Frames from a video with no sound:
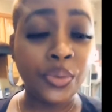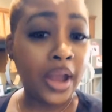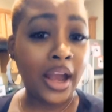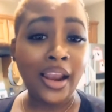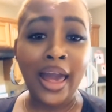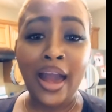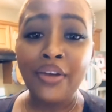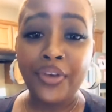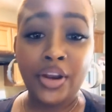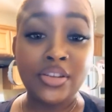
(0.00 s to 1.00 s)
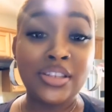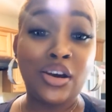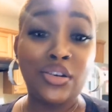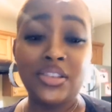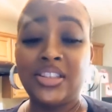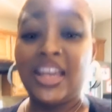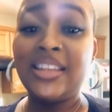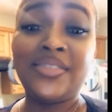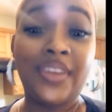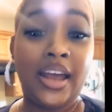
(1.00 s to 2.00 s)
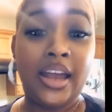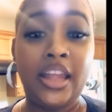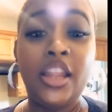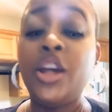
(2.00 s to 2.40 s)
regular alfredo sauce, that is fine.